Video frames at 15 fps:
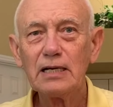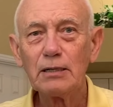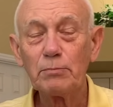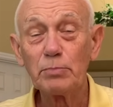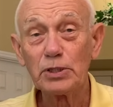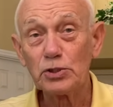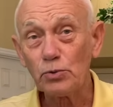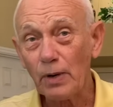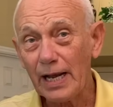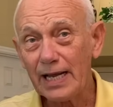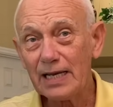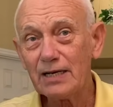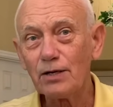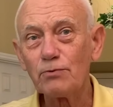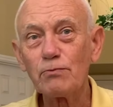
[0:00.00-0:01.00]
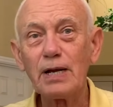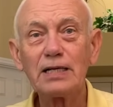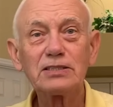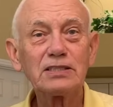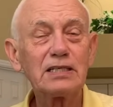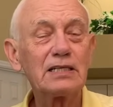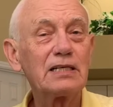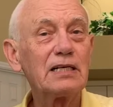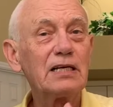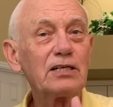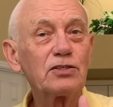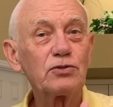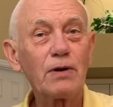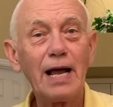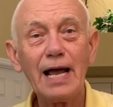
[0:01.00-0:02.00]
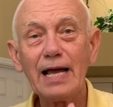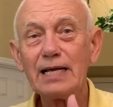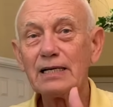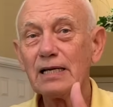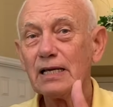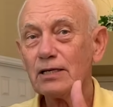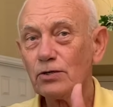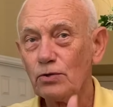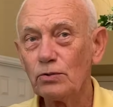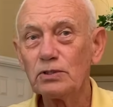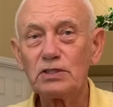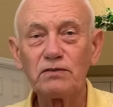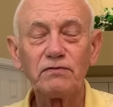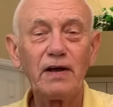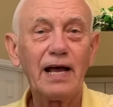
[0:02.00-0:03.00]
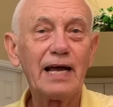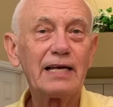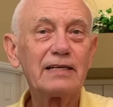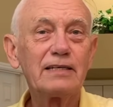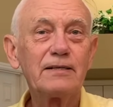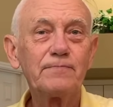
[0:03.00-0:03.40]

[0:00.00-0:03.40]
betrayed, arrested, tried, crucified,